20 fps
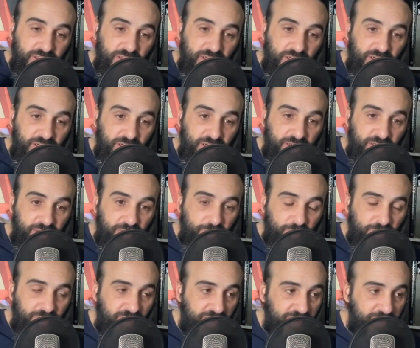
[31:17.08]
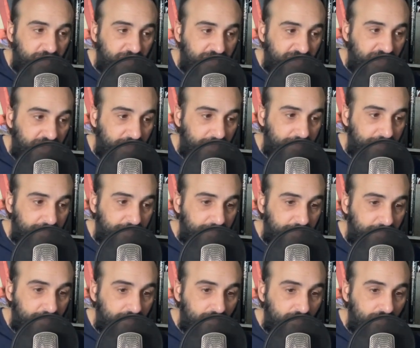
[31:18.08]
Uh, what else was there?
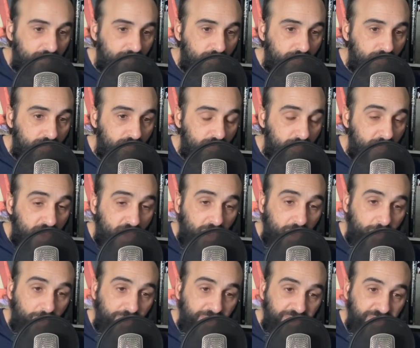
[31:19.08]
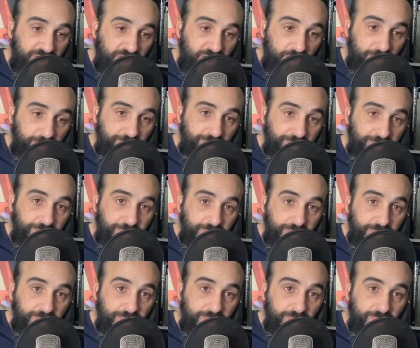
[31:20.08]
Oh, and um,
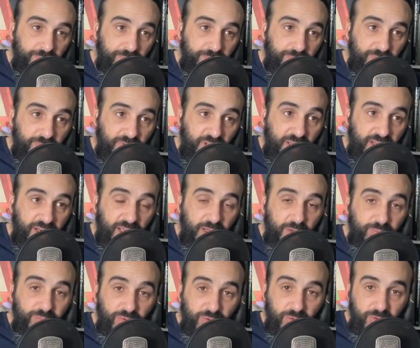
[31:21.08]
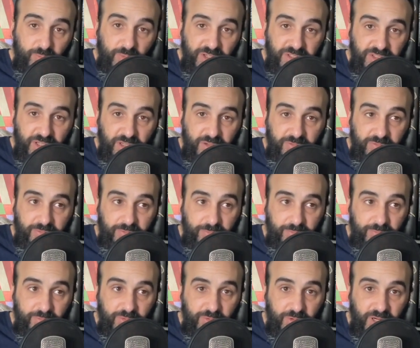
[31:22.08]
and I pour myself
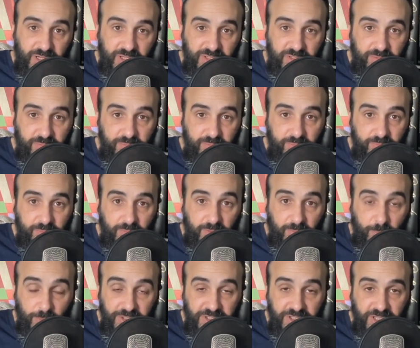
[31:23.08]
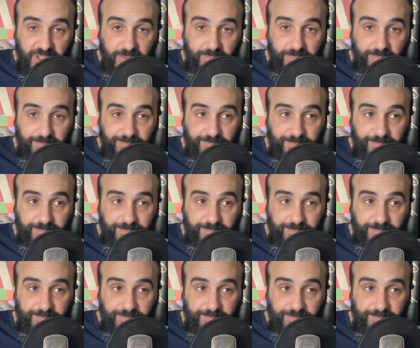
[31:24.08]
drinks of whiskey.